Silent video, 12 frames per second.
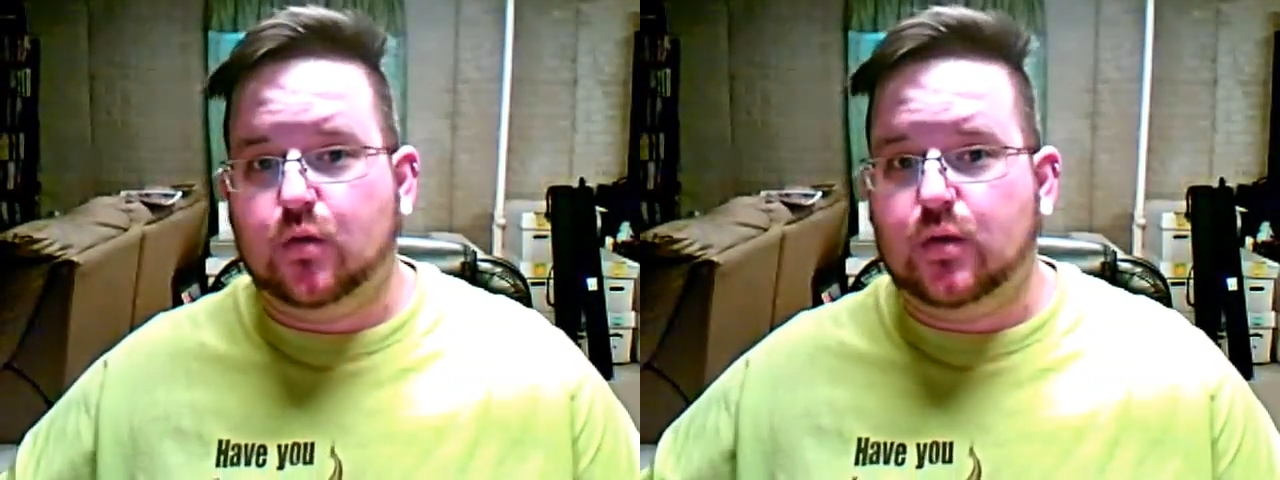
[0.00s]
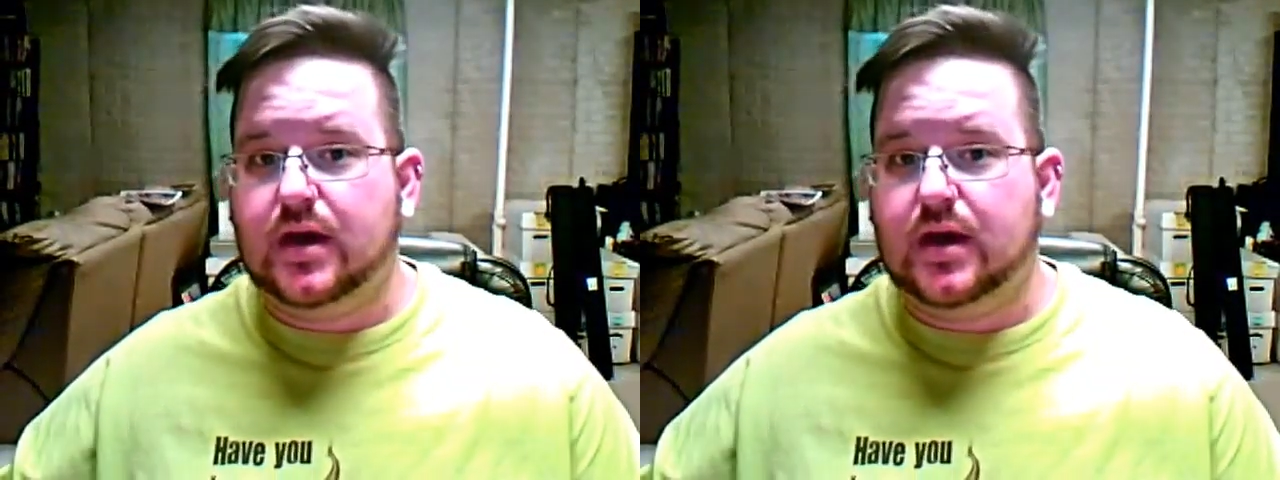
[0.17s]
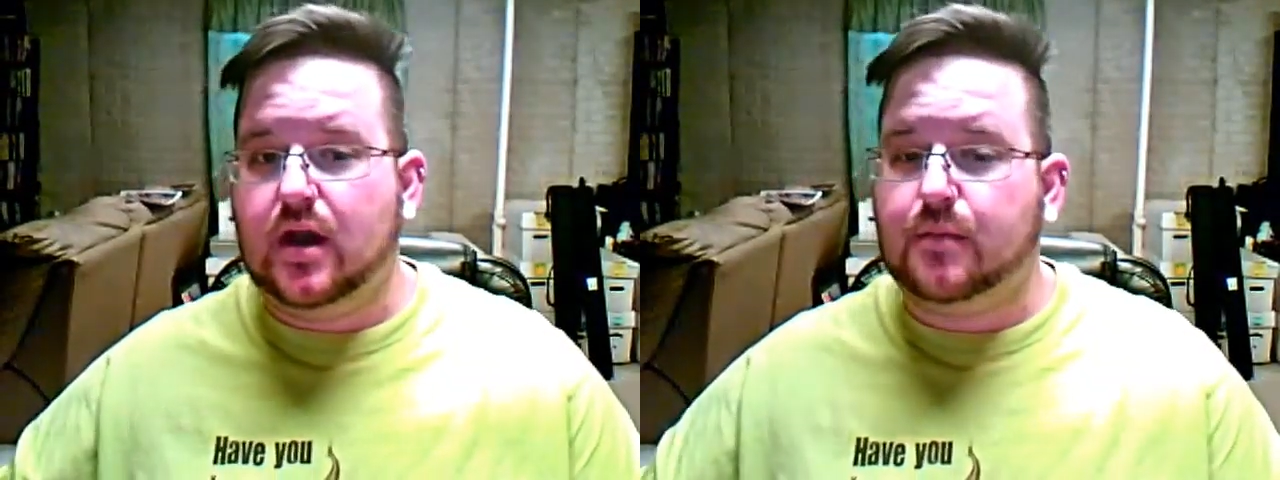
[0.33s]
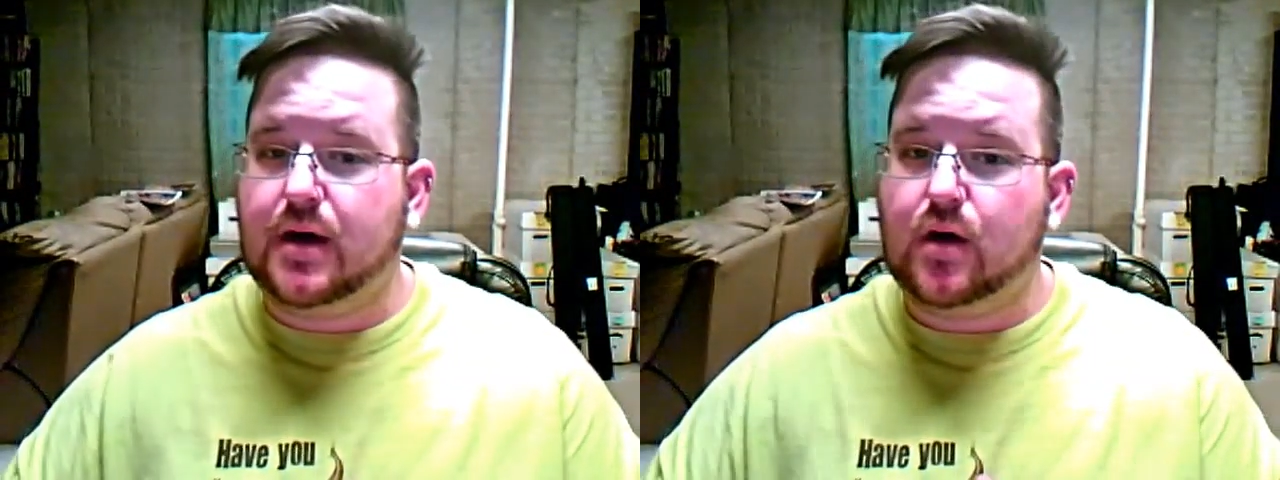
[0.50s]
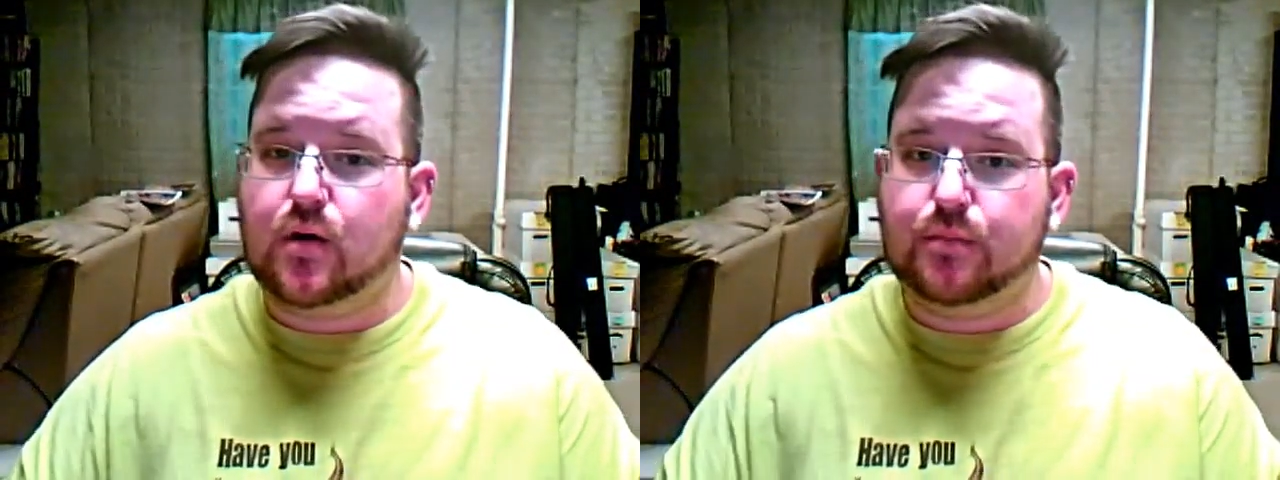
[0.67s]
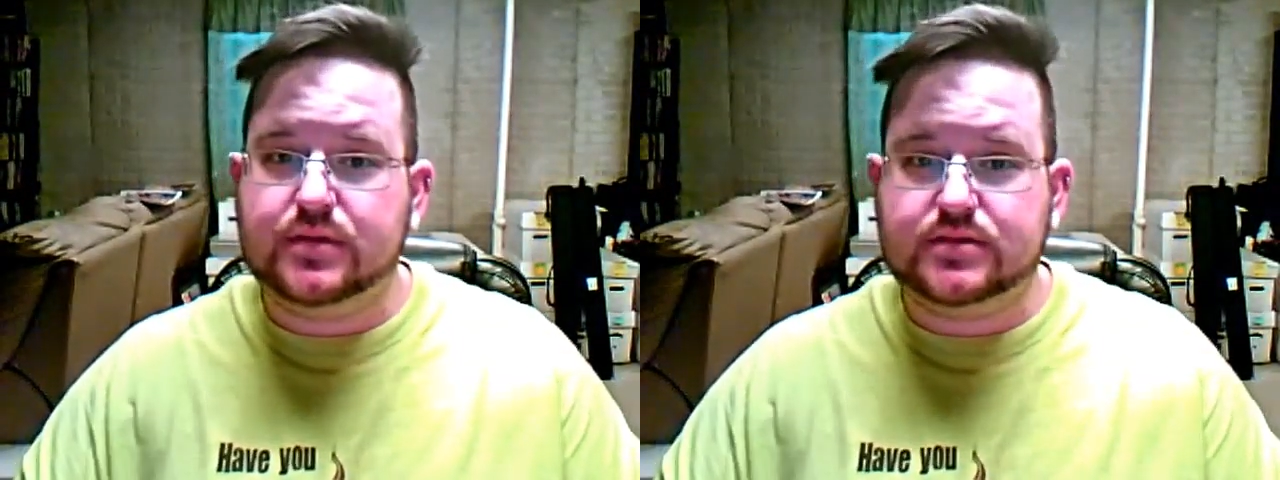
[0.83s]
We got
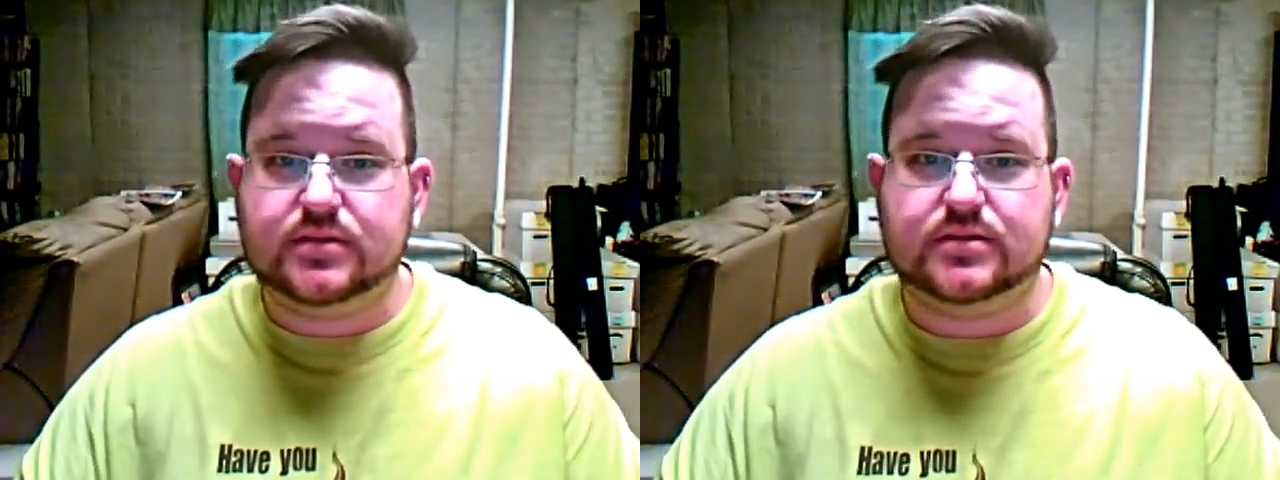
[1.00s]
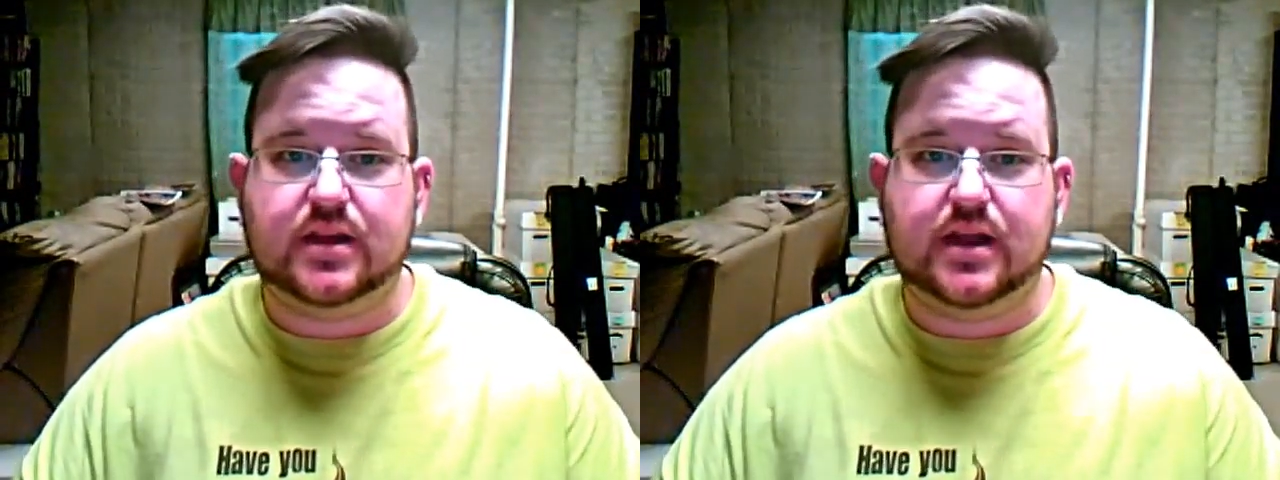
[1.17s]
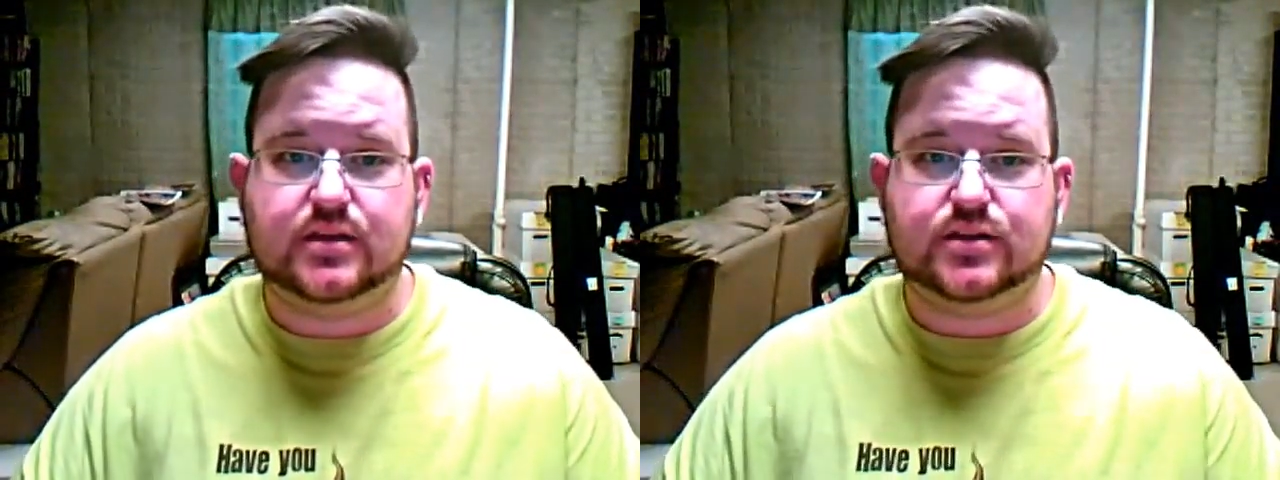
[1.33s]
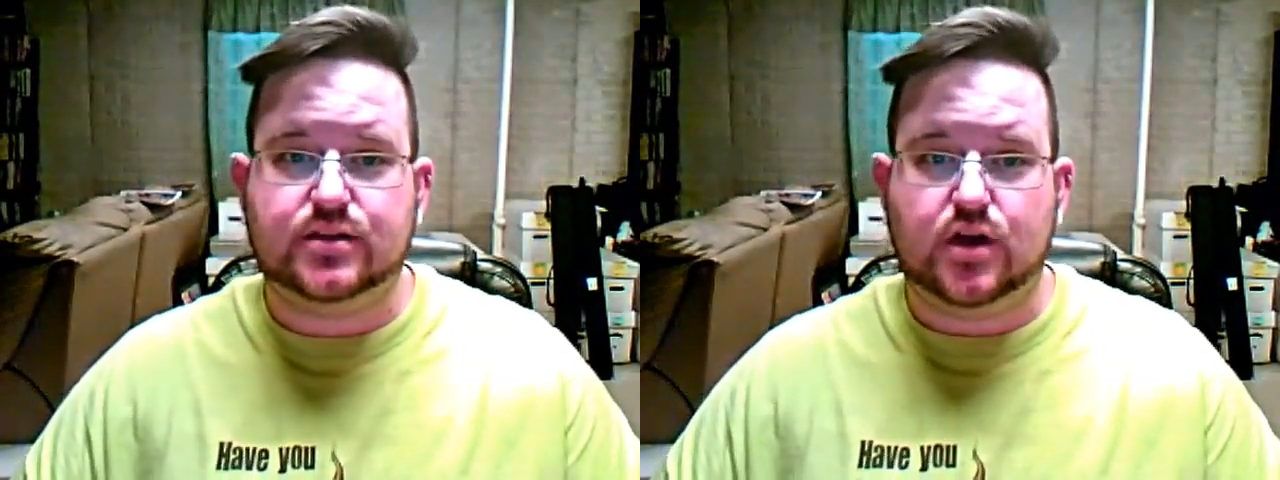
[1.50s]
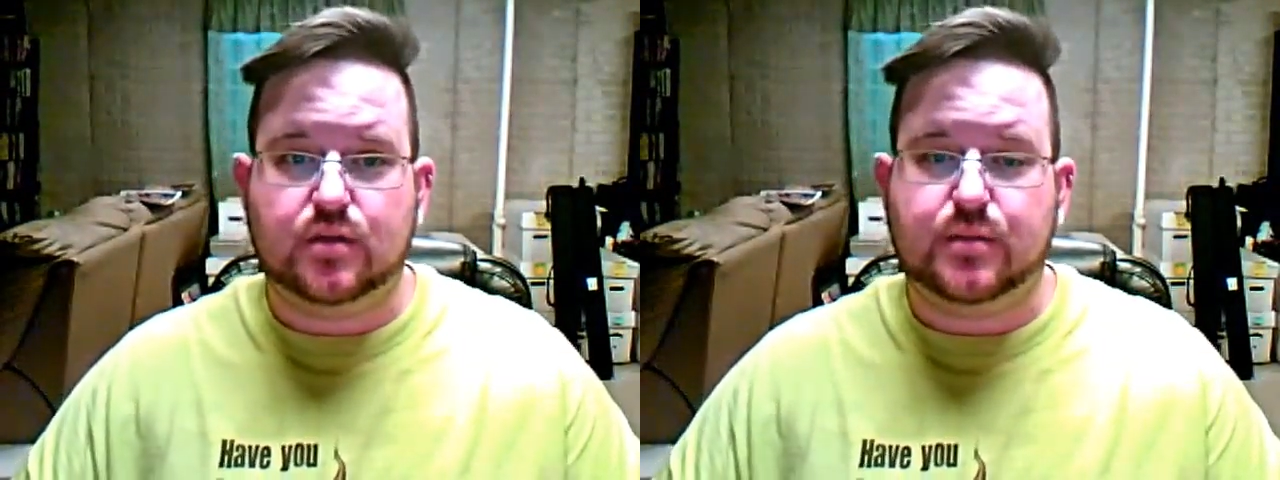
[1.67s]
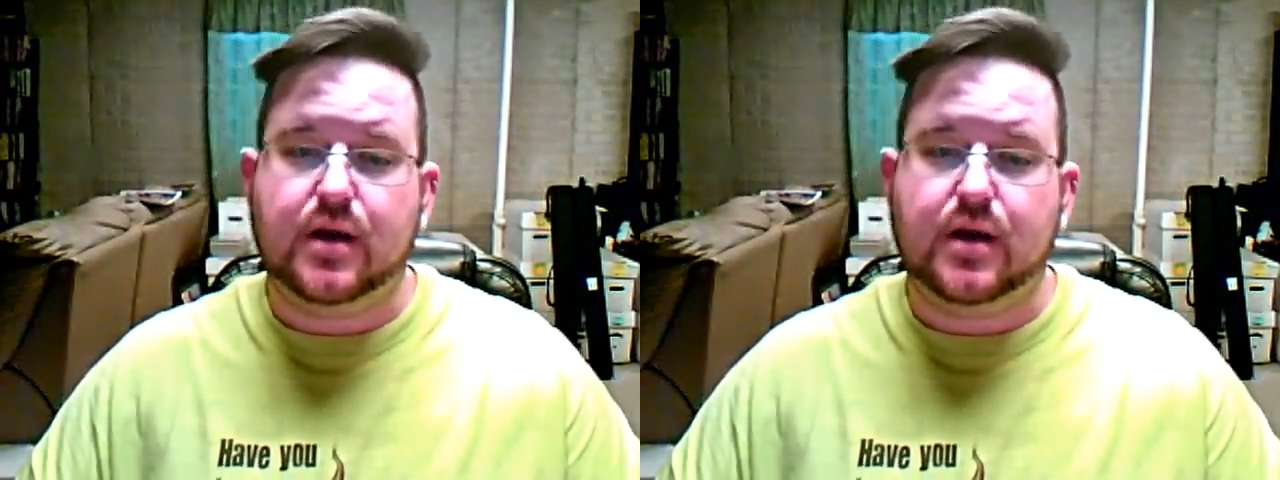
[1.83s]
my own business that I started,